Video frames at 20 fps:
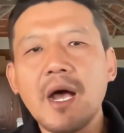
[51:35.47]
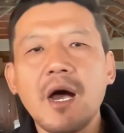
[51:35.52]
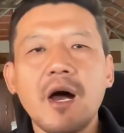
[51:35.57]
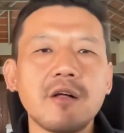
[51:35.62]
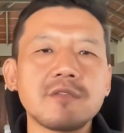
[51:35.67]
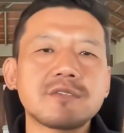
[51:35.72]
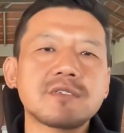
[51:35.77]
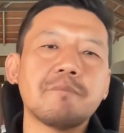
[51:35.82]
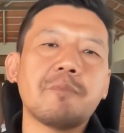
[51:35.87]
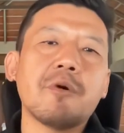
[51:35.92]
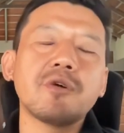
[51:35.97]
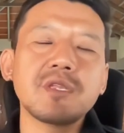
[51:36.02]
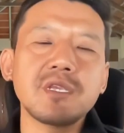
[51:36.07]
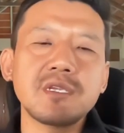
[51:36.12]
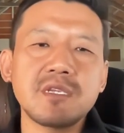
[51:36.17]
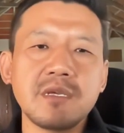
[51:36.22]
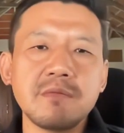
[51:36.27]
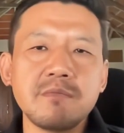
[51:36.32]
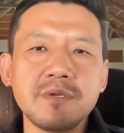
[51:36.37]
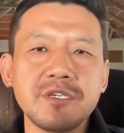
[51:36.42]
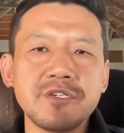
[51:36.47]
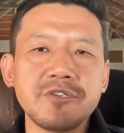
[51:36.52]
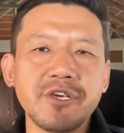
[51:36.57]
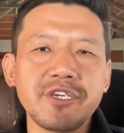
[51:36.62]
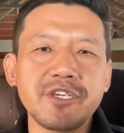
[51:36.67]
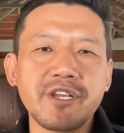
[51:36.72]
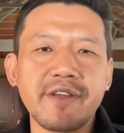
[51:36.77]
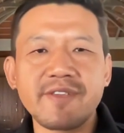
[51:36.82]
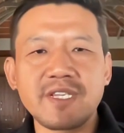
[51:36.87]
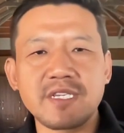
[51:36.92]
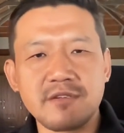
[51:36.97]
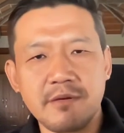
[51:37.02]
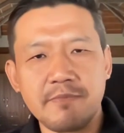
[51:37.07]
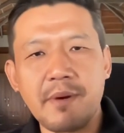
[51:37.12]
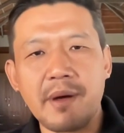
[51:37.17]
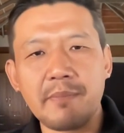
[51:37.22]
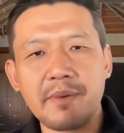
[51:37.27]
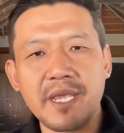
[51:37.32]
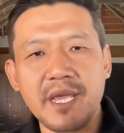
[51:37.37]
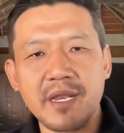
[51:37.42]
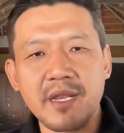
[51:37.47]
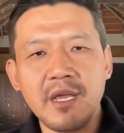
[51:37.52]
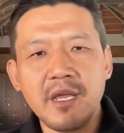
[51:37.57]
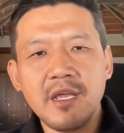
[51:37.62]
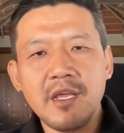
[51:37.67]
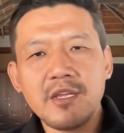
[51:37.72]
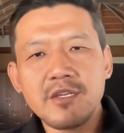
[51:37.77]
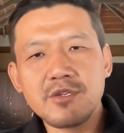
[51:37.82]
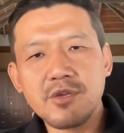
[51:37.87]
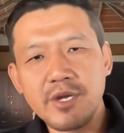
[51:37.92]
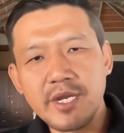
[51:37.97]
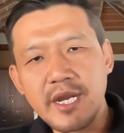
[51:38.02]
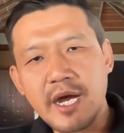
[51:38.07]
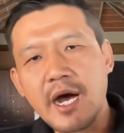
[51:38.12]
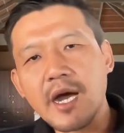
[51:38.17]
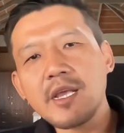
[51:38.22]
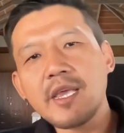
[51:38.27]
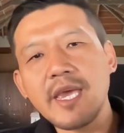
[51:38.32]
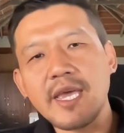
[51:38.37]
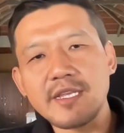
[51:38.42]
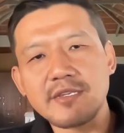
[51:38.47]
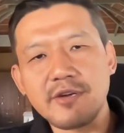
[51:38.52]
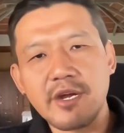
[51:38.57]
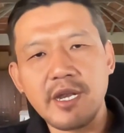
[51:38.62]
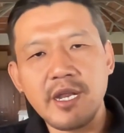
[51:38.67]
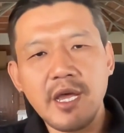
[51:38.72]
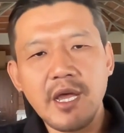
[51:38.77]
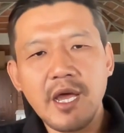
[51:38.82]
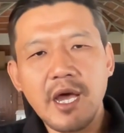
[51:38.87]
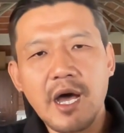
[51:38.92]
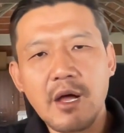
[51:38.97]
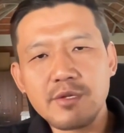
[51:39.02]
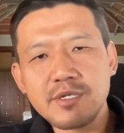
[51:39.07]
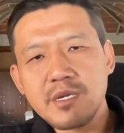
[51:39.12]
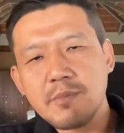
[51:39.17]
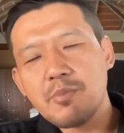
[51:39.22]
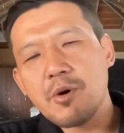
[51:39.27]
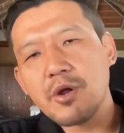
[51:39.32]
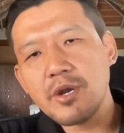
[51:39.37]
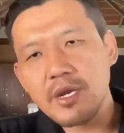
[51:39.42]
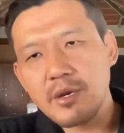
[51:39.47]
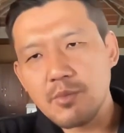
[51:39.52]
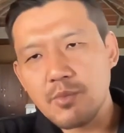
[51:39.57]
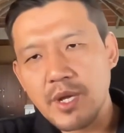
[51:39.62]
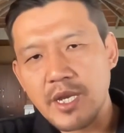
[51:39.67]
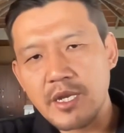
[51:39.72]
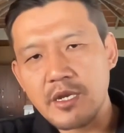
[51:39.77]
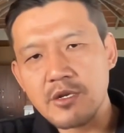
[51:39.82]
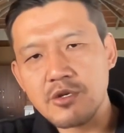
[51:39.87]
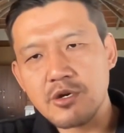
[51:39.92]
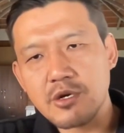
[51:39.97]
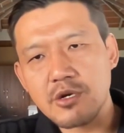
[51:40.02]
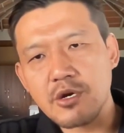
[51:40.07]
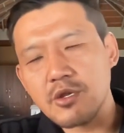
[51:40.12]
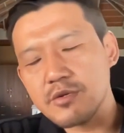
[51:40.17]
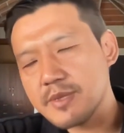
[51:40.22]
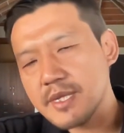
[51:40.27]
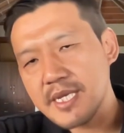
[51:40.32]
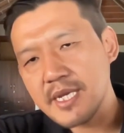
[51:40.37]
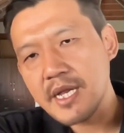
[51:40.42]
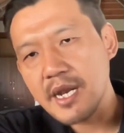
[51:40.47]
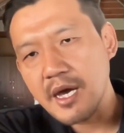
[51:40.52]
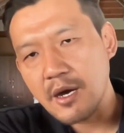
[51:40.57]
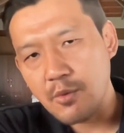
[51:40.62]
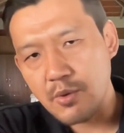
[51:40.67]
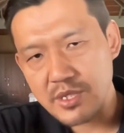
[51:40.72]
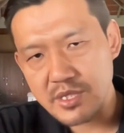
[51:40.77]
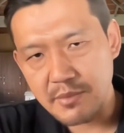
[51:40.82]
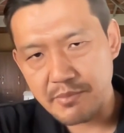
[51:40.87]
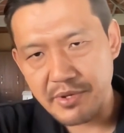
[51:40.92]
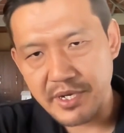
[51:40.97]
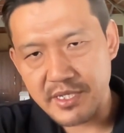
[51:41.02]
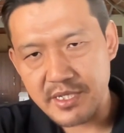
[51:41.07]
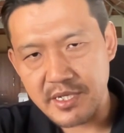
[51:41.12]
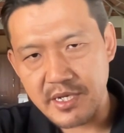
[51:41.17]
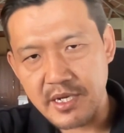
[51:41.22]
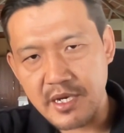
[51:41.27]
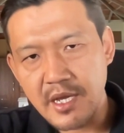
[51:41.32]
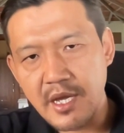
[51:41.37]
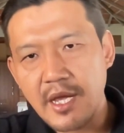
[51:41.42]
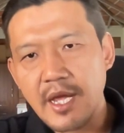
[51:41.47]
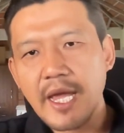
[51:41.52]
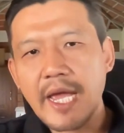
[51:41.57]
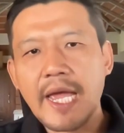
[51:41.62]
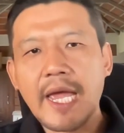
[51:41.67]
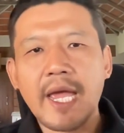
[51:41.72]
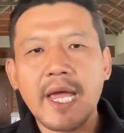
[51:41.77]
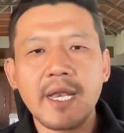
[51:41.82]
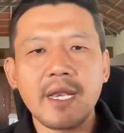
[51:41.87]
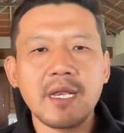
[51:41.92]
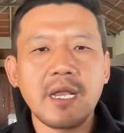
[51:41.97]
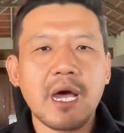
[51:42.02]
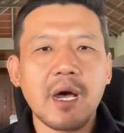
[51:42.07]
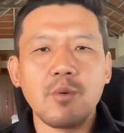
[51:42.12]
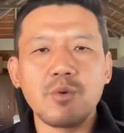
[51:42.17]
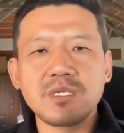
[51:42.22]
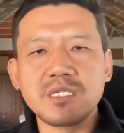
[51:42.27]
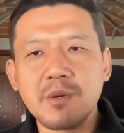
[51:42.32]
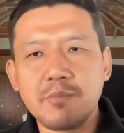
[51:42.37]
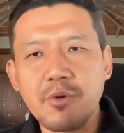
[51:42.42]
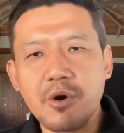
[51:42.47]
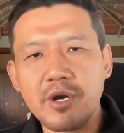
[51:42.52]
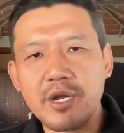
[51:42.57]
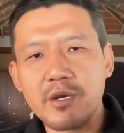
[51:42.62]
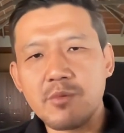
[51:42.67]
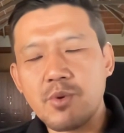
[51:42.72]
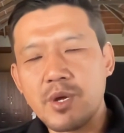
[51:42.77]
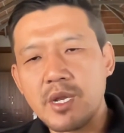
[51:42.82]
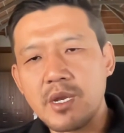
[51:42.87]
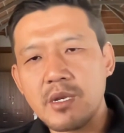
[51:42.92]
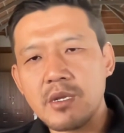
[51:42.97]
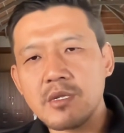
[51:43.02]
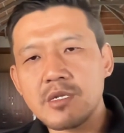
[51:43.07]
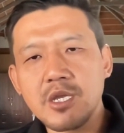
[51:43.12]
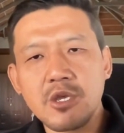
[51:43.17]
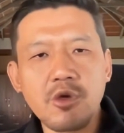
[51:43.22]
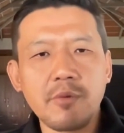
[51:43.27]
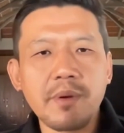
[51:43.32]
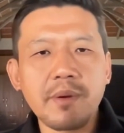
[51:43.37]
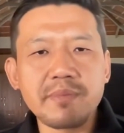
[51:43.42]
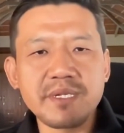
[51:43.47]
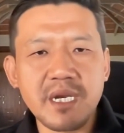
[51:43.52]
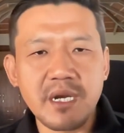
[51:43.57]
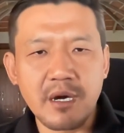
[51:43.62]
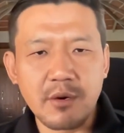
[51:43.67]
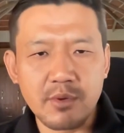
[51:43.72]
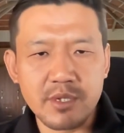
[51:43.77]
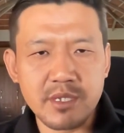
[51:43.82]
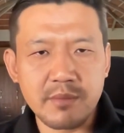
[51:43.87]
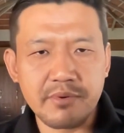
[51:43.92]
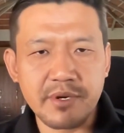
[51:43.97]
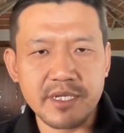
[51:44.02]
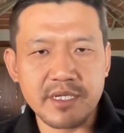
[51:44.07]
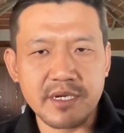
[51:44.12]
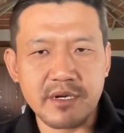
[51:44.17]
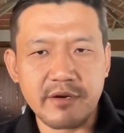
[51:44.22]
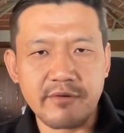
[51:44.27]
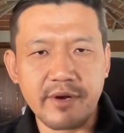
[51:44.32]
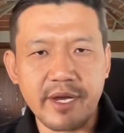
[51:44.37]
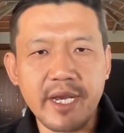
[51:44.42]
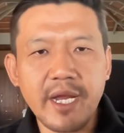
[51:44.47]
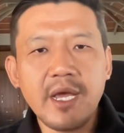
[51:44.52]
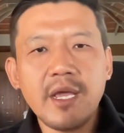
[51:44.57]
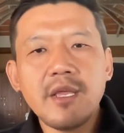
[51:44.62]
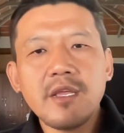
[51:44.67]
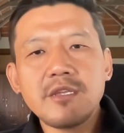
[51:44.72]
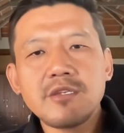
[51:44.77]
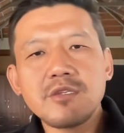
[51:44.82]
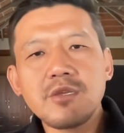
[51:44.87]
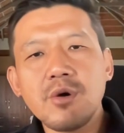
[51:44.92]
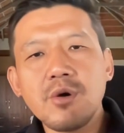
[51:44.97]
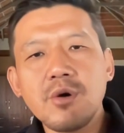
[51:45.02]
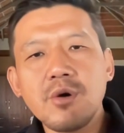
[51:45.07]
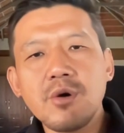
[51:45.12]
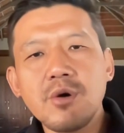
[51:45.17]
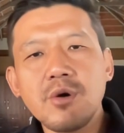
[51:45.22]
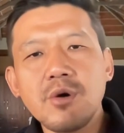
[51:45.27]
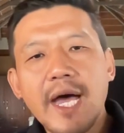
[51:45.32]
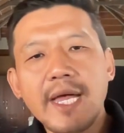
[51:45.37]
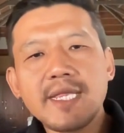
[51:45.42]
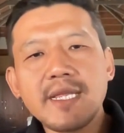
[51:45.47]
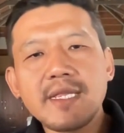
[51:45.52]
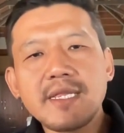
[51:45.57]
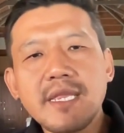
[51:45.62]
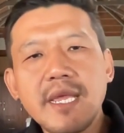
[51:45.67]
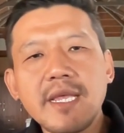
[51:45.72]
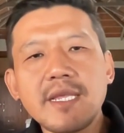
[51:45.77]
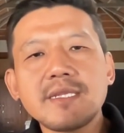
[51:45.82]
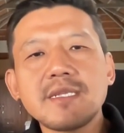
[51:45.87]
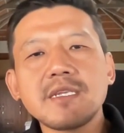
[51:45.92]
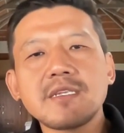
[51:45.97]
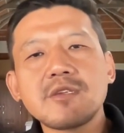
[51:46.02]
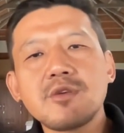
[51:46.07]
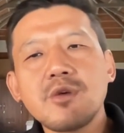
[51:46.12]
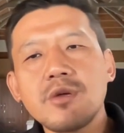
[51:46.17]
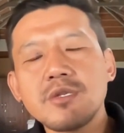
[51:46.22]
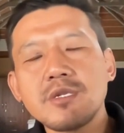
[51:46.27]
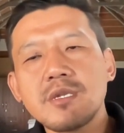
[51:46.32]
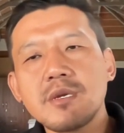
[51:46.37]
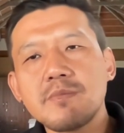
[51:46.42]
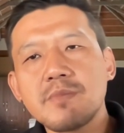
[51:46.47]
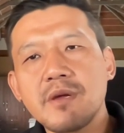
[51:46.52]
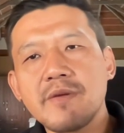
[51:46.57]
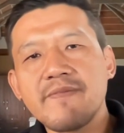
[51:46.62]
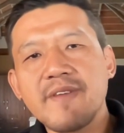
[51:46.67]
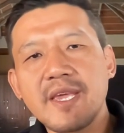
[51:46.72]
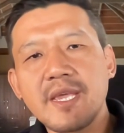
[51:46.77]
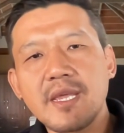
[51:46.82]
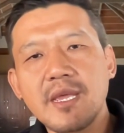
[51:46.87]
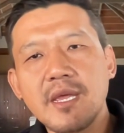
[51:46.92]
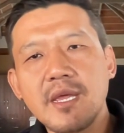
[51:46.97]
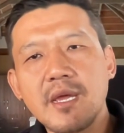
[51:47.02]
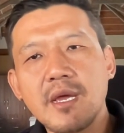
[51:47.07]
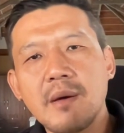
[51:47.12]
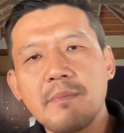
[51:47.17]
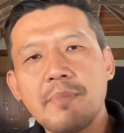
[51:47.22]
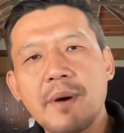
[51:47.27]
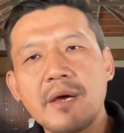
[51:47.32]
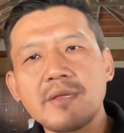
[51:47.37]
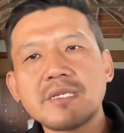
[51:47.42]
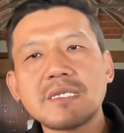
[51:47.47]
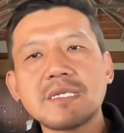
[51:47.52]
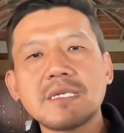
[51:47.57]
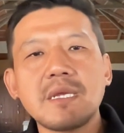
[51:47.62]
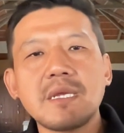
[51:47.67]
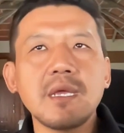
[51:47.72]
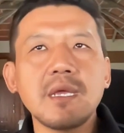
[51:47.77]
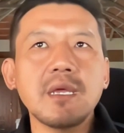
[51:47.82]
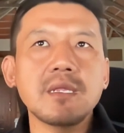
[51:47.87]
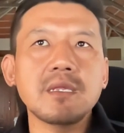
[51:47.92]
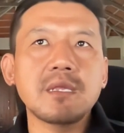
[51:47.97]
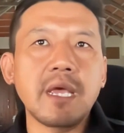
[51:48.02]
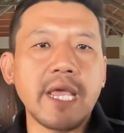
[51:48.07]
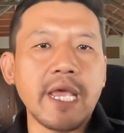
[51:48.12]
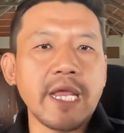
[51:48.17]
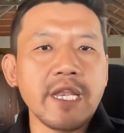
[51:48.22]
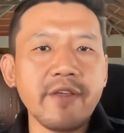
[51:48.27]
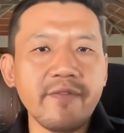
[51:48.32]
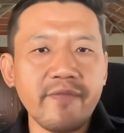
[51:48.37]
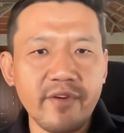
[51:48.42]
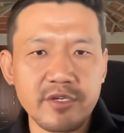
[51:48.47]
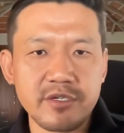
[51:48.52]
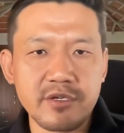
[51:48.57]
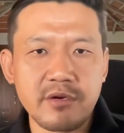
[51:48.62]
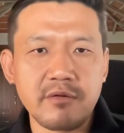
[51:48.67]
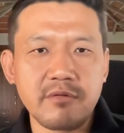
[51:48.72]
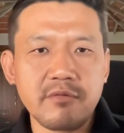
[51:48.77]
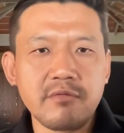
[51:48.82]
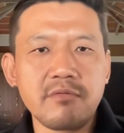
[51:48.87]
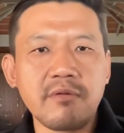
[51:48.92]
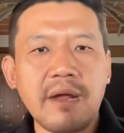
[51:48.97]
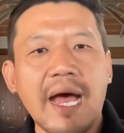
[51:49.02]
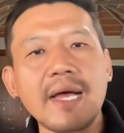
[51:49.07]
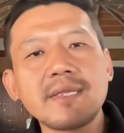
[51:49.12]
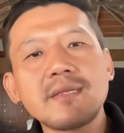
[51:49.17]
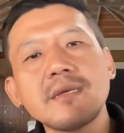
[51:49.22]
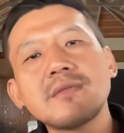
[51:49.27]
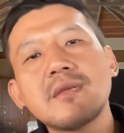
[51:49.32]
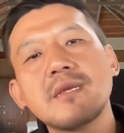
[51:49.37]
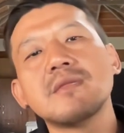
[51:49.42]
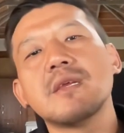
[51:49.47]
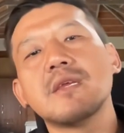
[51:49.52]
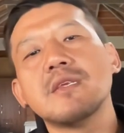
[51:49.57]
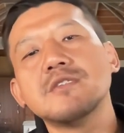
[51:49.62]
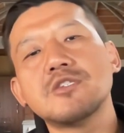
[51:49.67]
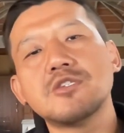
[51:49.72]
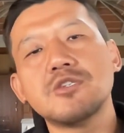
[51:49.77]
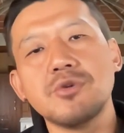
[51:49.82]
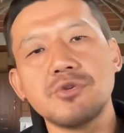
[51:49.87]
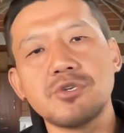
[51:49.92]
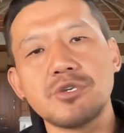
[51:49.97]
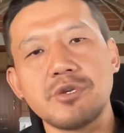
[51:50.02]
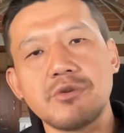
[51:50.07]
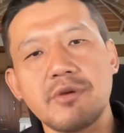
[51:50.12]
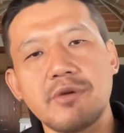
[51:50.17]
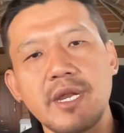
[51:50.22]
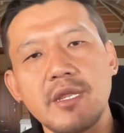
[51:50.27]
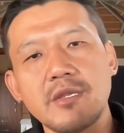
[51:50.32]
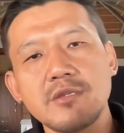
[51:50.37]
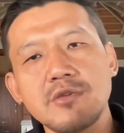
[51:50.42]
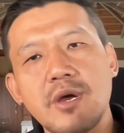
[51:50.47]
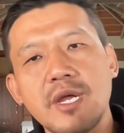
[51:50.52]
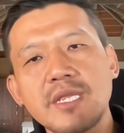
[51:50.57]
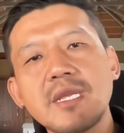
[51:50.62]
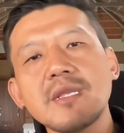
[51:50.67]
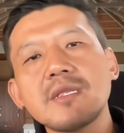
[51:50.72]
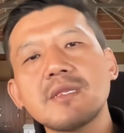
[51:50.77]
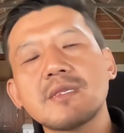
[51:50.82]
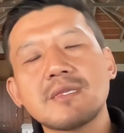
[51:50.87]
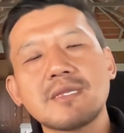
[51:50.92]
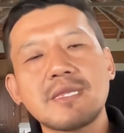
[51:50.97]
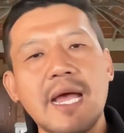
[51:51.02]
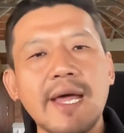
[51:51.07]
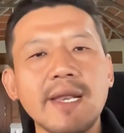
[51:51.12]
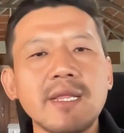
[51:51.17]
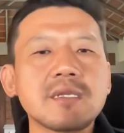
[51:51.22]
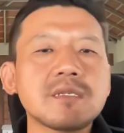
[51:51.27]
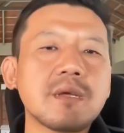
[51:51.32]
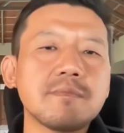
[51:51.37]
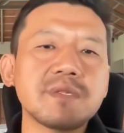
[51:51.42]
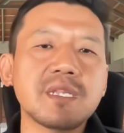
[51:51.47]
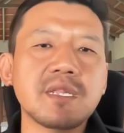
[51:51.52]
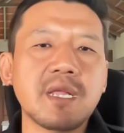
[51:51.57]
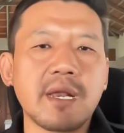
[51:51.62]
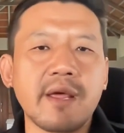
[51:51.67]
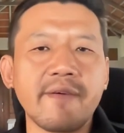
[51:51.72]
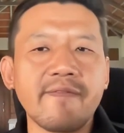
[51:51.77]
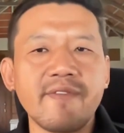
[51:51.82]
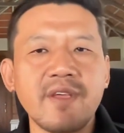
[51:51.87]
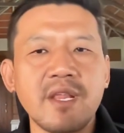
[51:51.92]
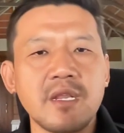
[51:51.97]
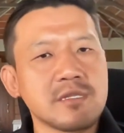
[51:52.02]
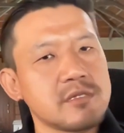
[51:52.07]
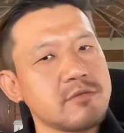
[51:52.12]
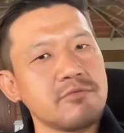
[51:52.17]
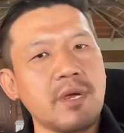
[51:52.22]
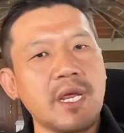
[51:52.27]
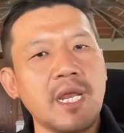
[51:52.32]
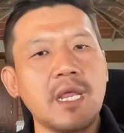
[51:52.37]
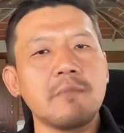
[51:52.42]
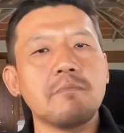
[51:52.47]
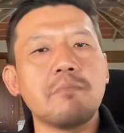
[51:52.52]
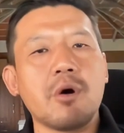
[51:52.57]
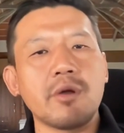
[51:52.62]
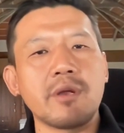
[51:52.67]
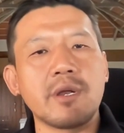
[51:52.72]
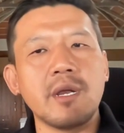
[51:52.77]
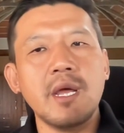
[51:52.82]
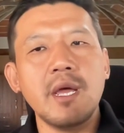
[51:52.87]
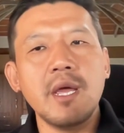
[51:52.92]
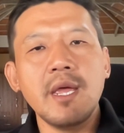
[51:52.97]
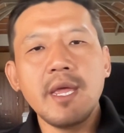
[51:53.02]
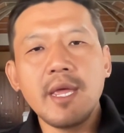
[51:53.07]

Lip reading: I'll support this administration if it's a Republican. So in our case, right, I'll support it when Dr. Lobsang Sither was the president, and I will support it when Sikyong Pemsala was the president, right? So I think there's this concept of like about the individual rather than the institution, right? So I think that is something that I feel is really important.